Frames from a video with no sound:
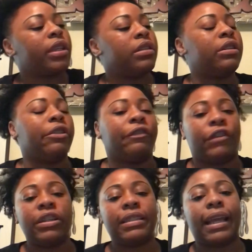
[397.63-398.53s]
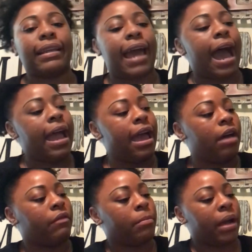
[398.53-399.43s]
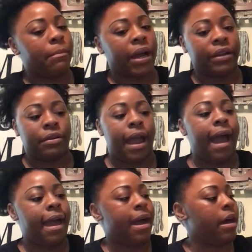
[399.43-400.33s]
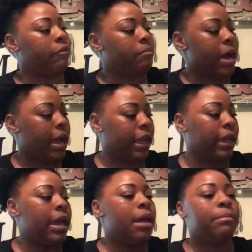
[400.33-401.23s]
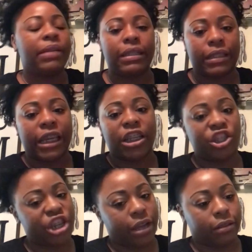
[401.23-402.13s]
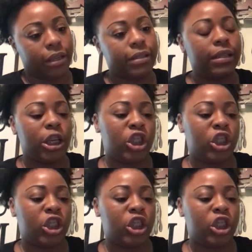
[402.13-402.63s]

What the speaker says: So the first thing that I have in my binder, I have my PCS checklist.